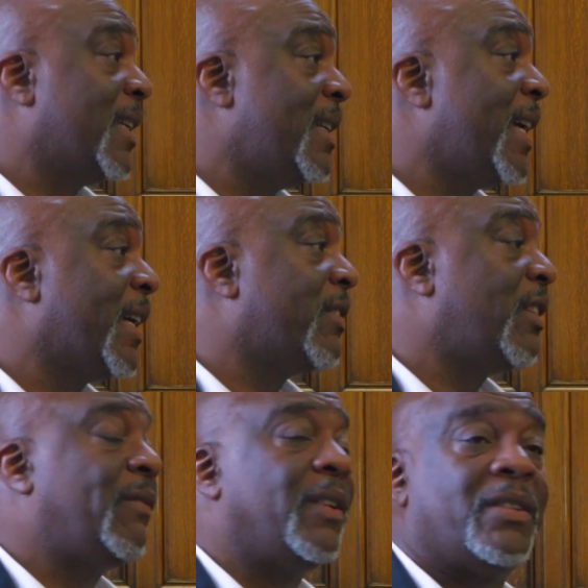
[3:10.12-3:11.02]
of
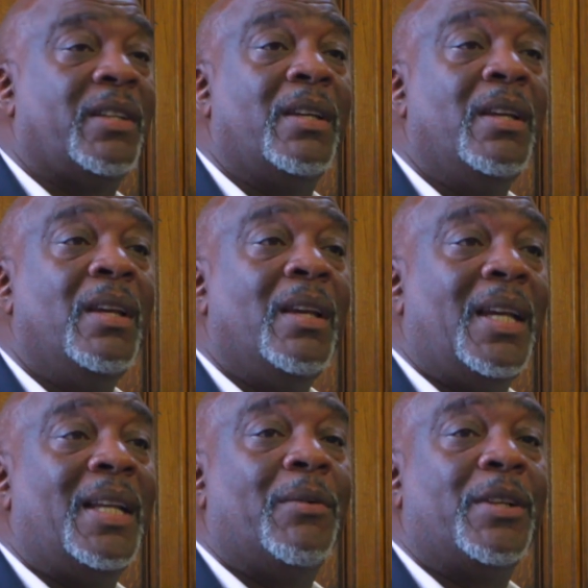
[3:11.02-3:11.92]
negativity
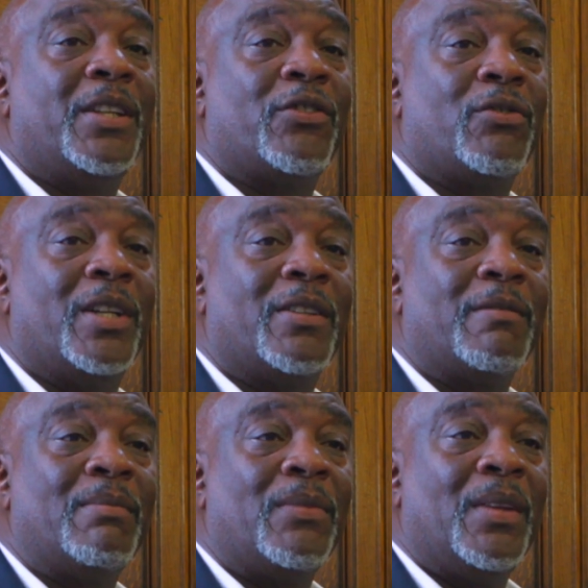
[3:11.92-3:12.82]
in our district.
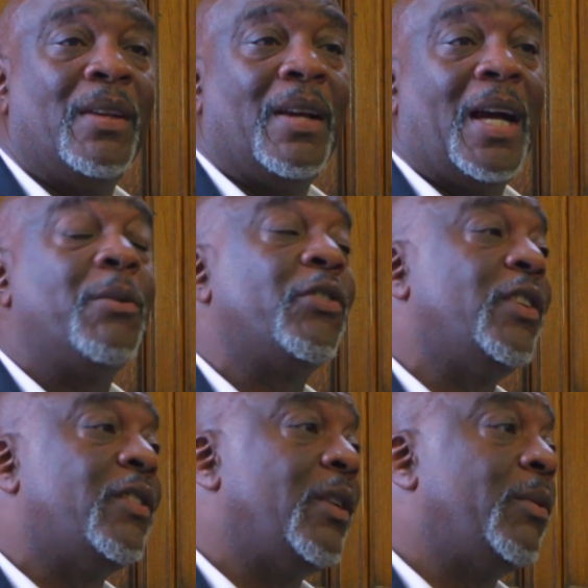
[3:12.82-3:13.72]
Our
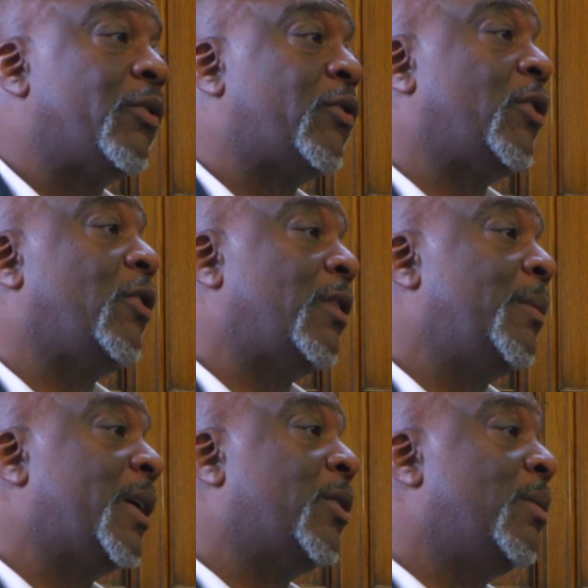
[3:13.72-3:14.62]
city will shortly
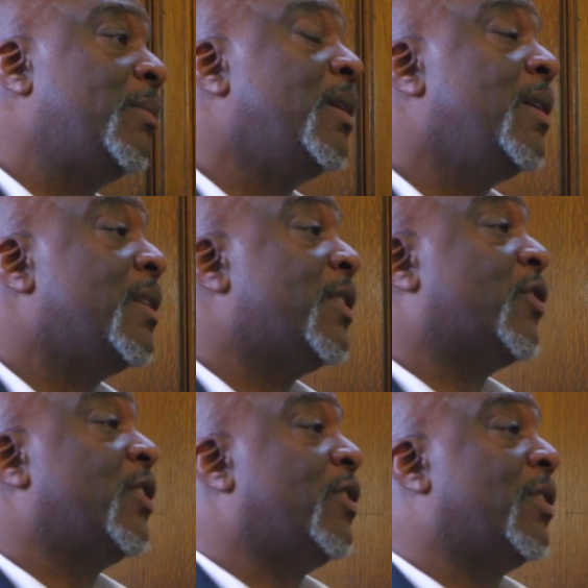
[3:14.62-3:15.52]
become the
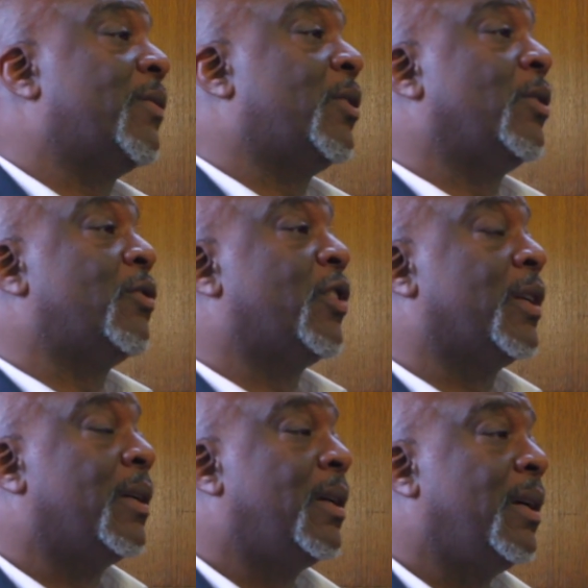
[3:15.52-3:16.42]
city of culture.